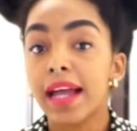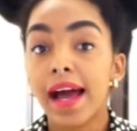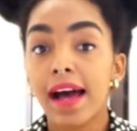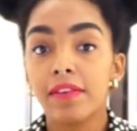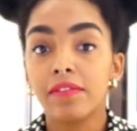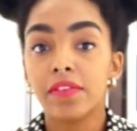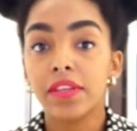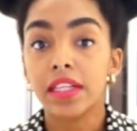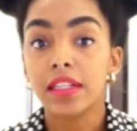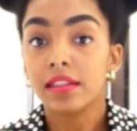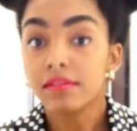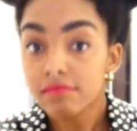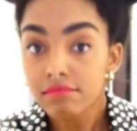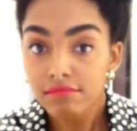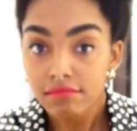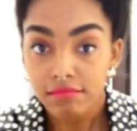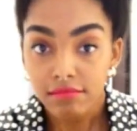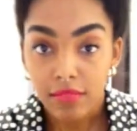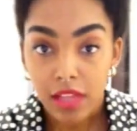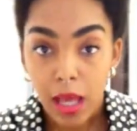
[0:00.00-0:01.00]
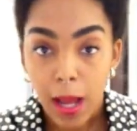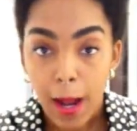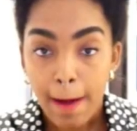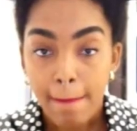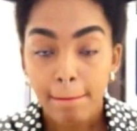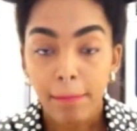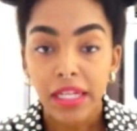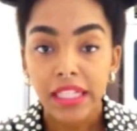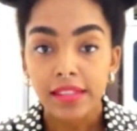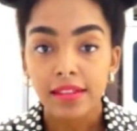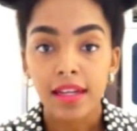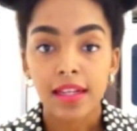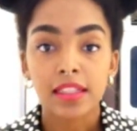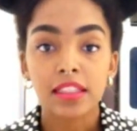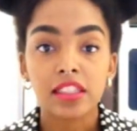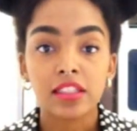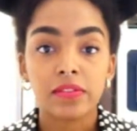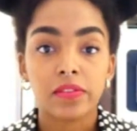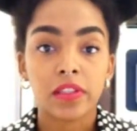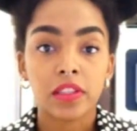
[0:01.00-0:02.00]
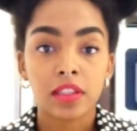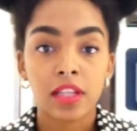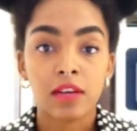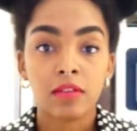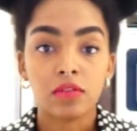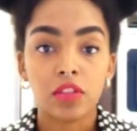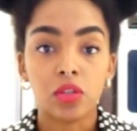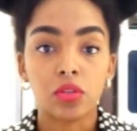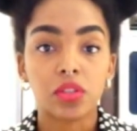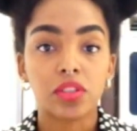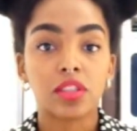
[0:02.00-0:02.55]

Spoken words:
caffeine, but at different levels.